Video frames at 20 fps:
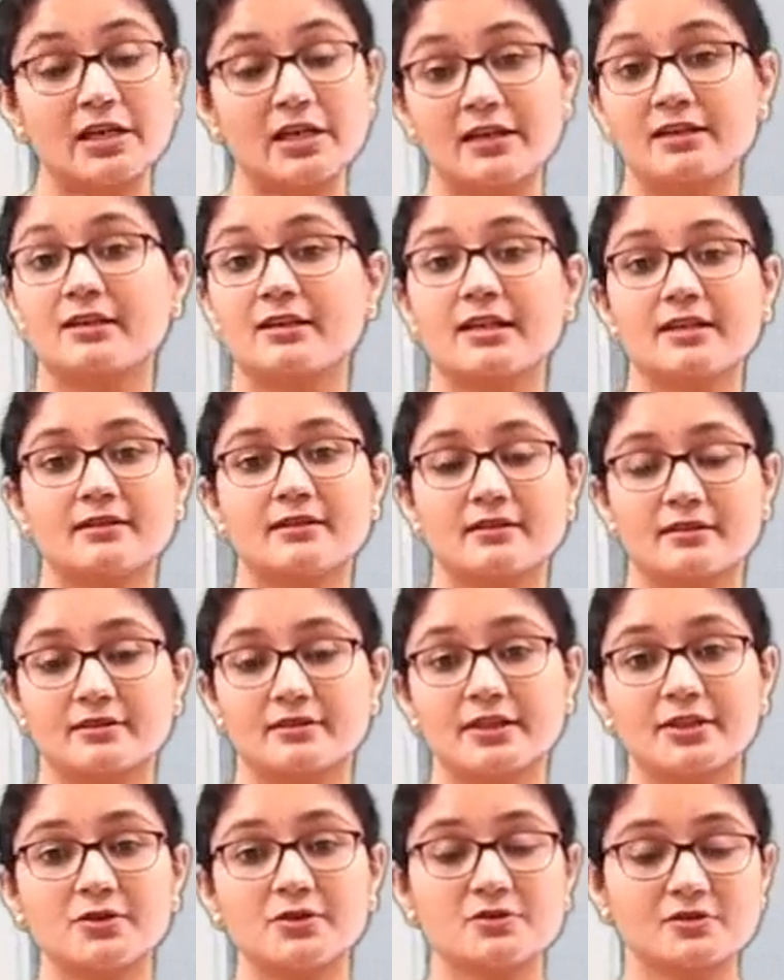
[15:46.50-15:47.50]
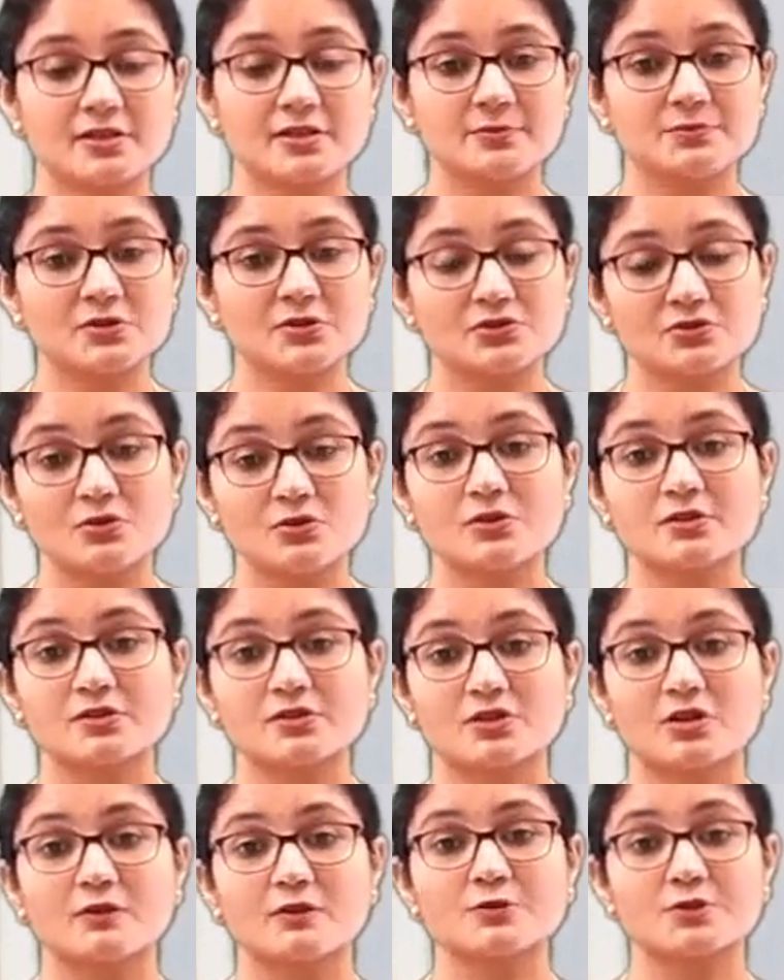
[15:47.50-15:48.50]
he can reduce the episodes
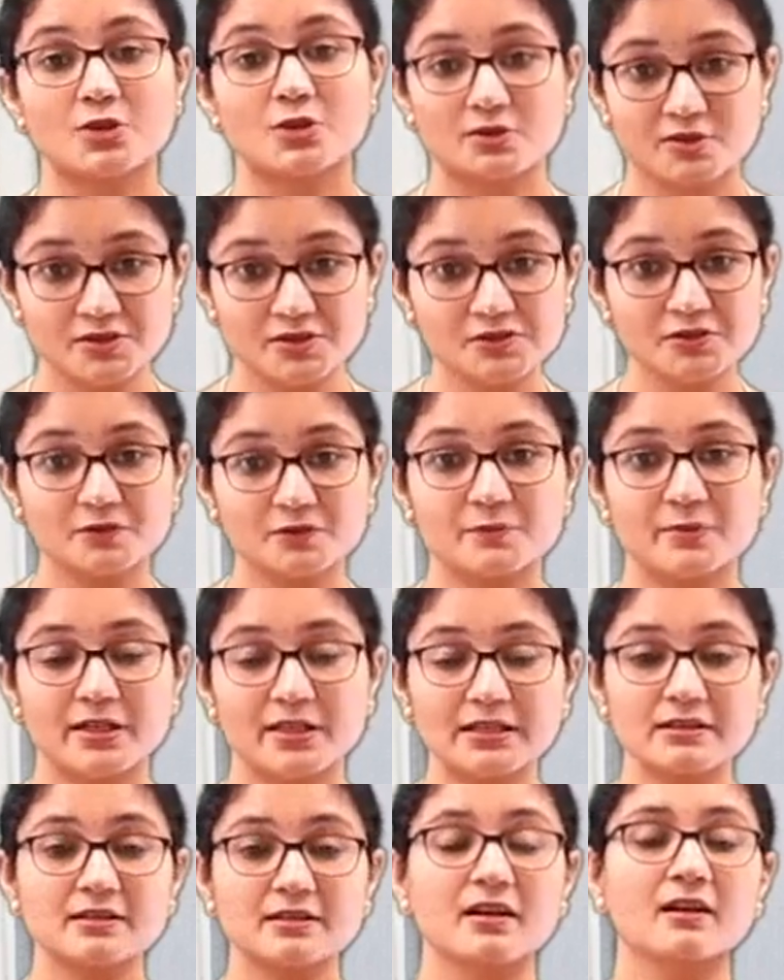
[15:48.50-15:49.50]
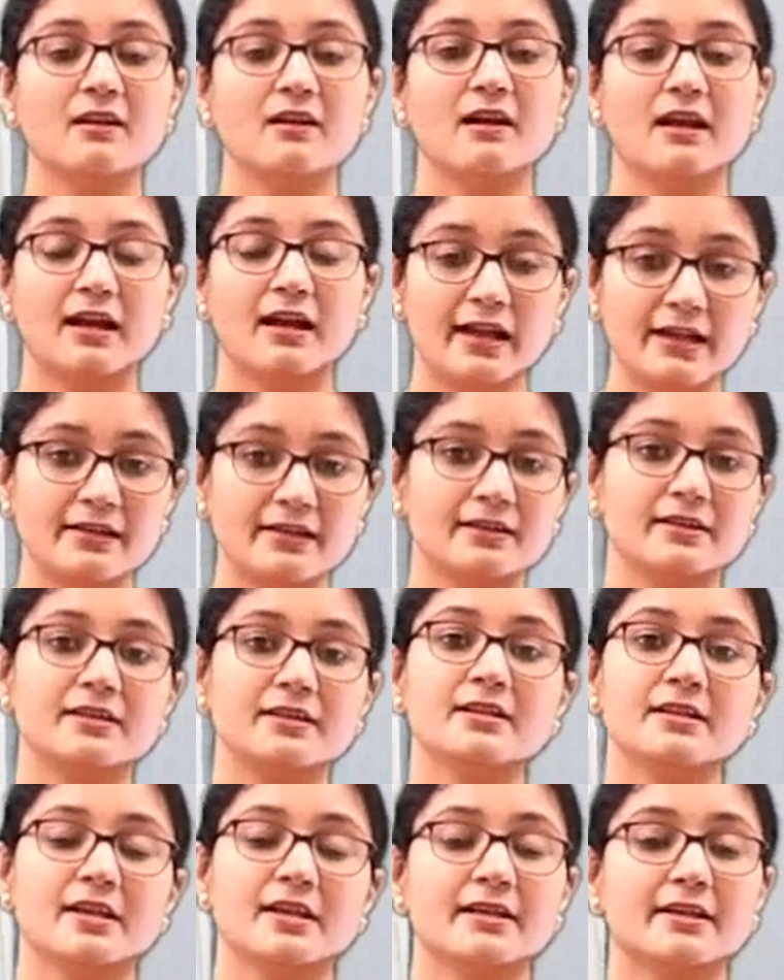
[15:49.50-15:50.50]
of shortness of breath, and
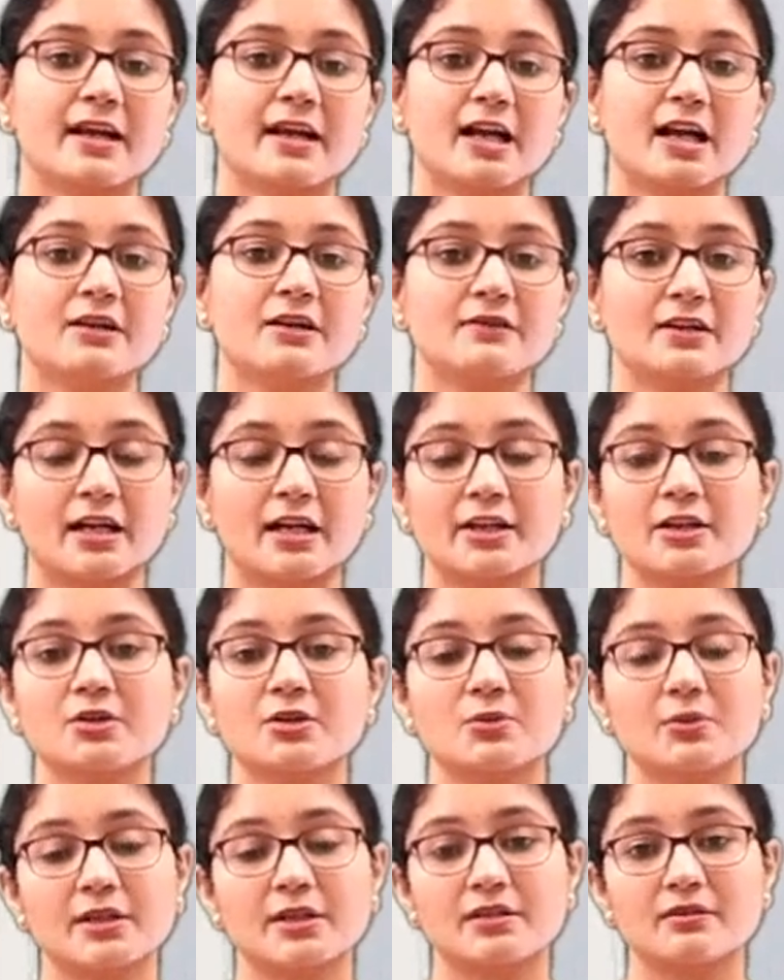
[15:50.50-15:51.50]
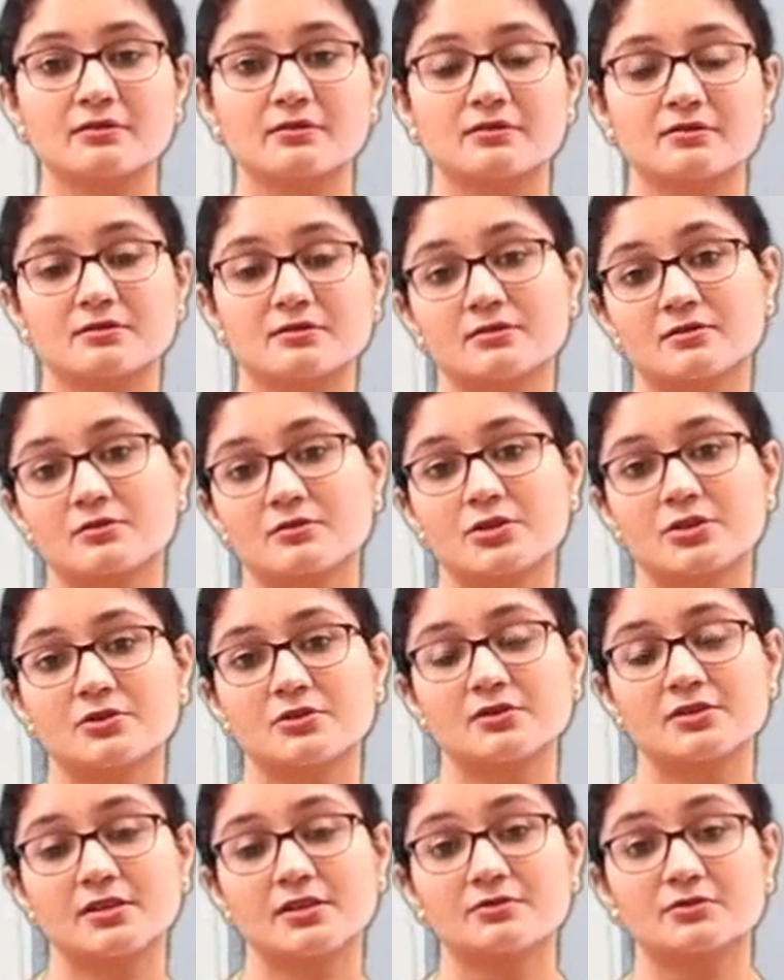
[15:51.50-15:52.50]
he can have adequate
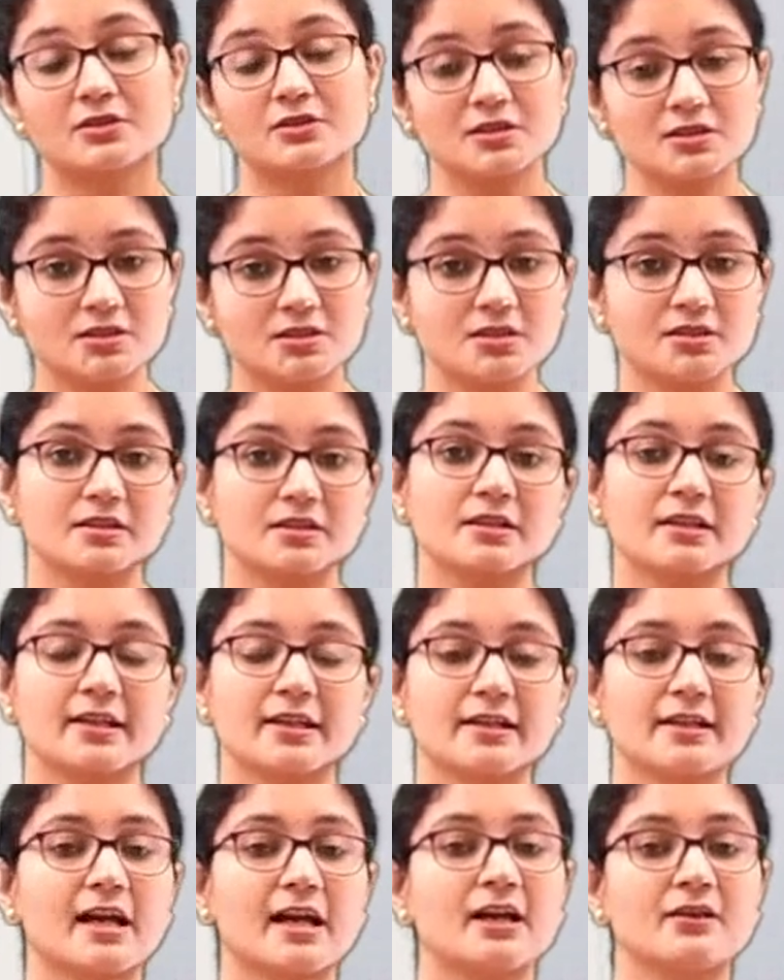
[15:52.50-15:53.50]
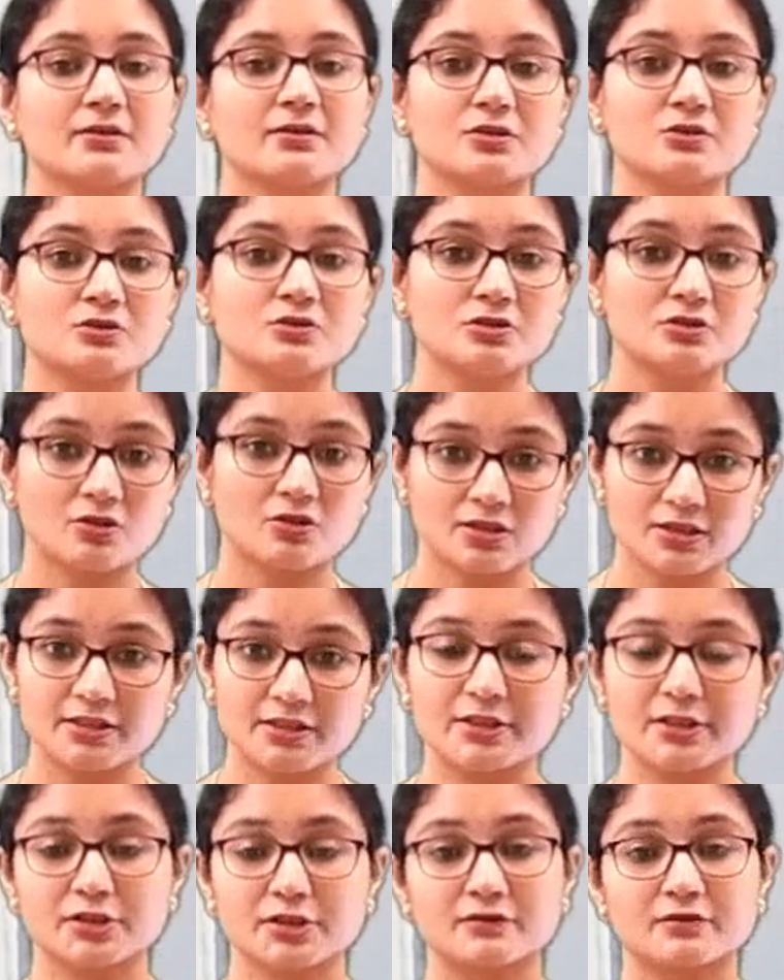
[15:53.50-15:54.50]
further he can have a good
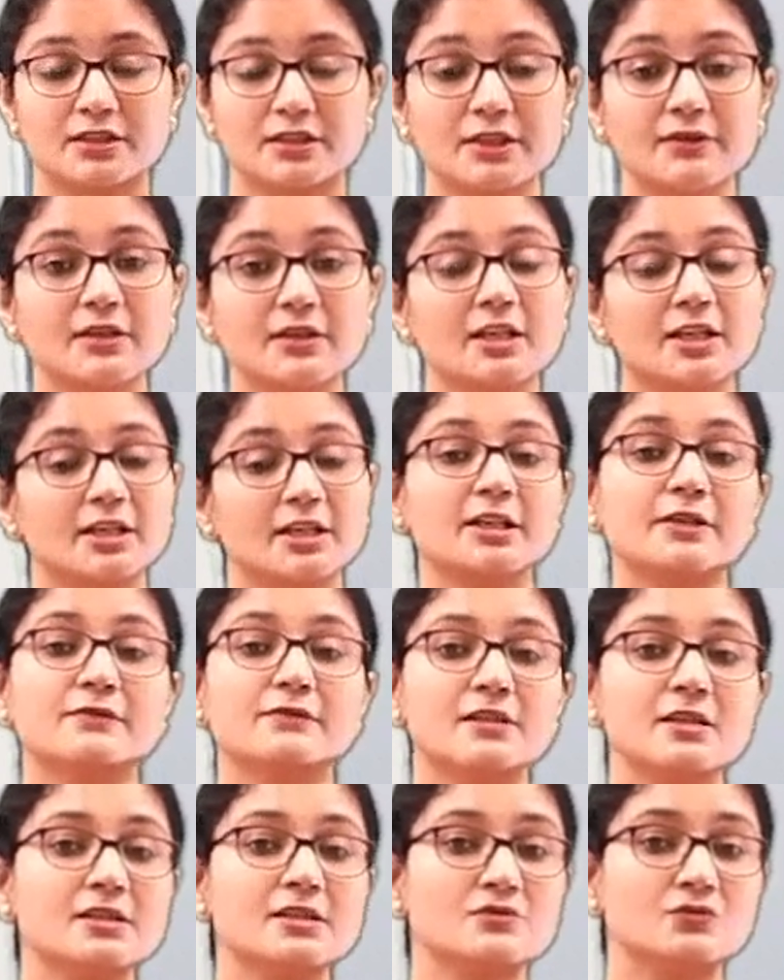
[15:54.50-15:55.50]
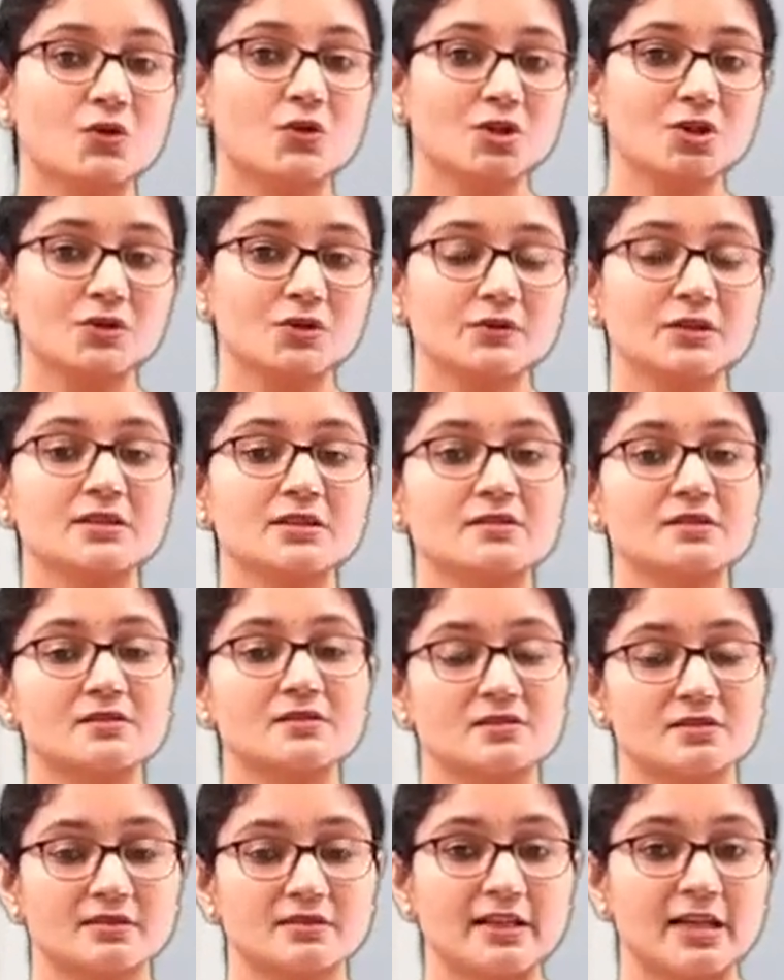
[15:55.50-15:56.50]
quality of life if he is following
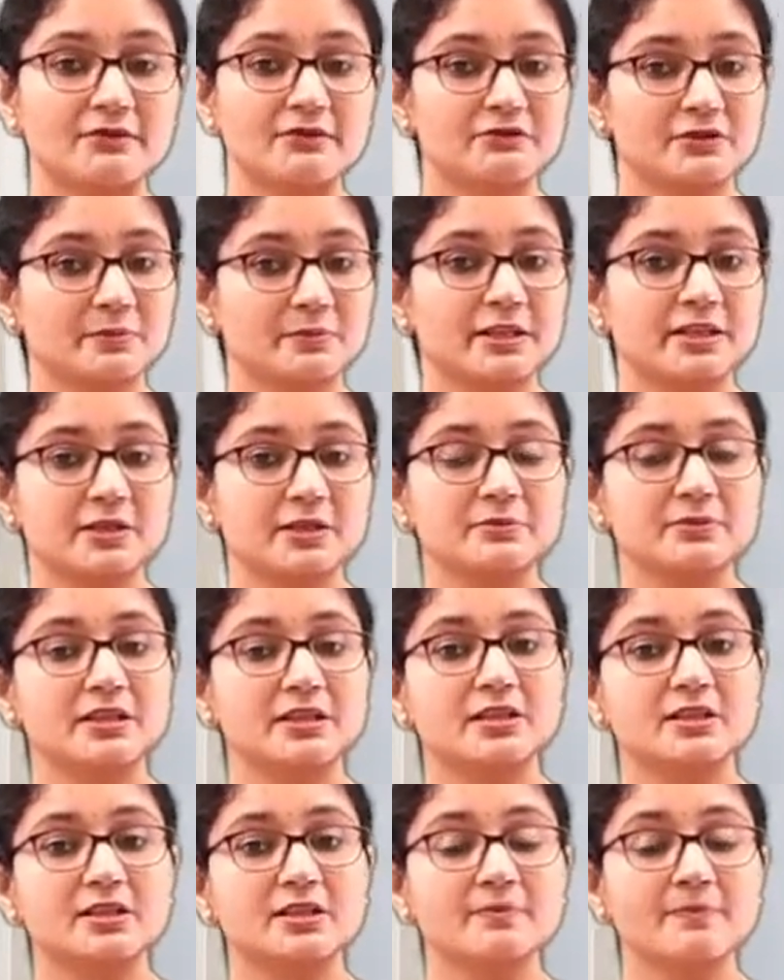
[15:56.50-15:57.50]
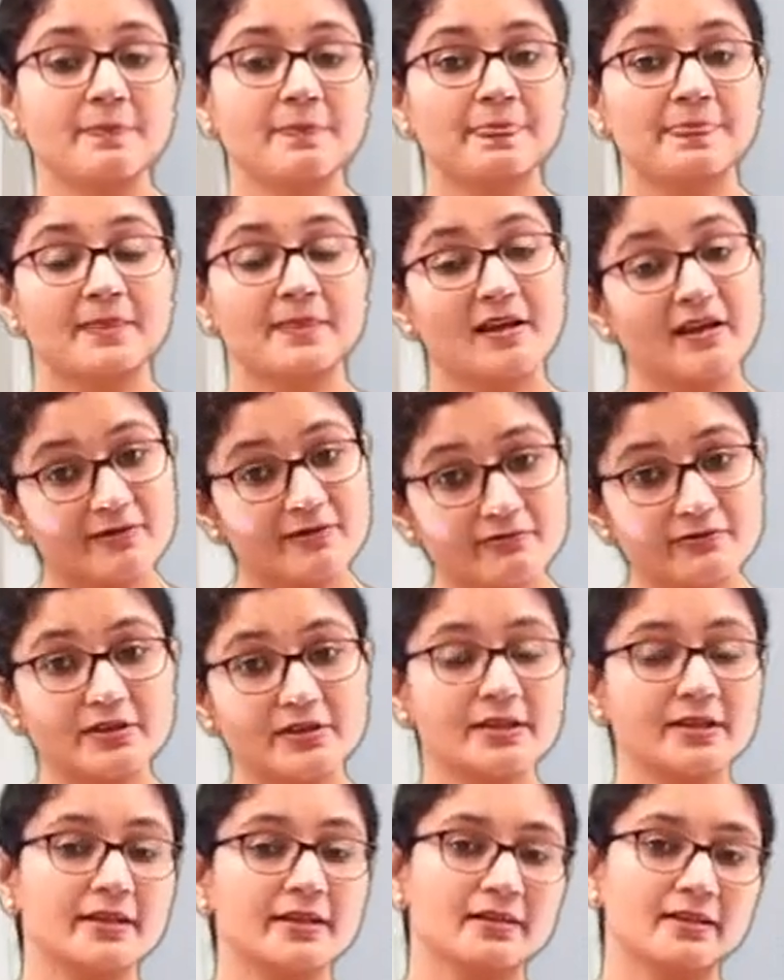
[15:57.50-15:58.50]
this diaphragmatic breathing
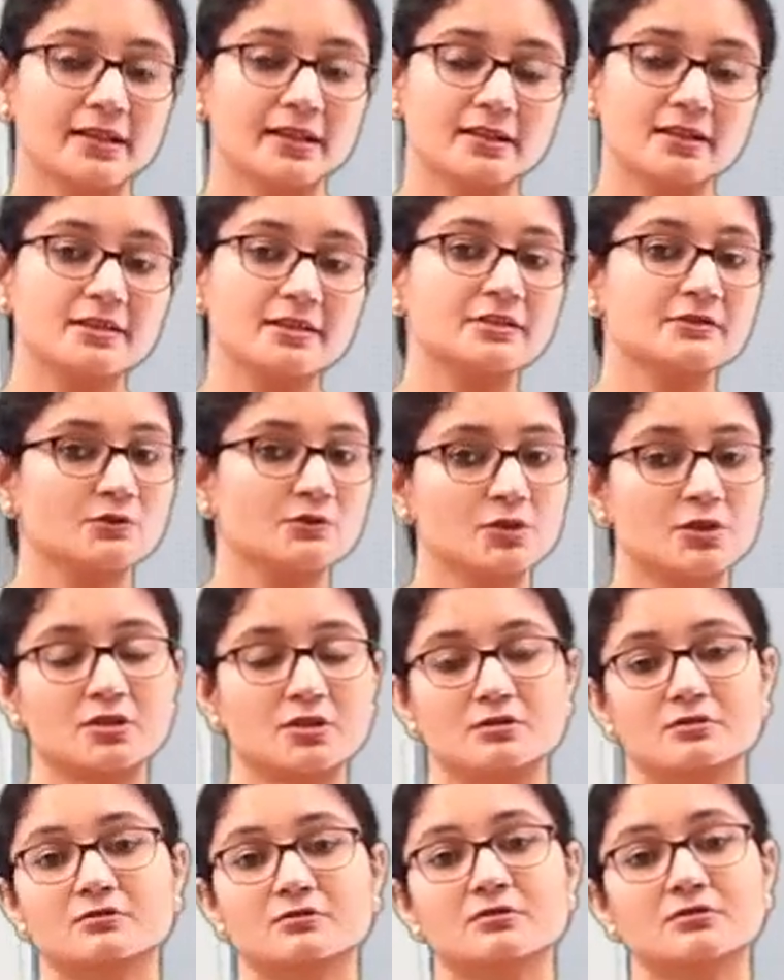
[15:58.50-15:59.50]
every day at least for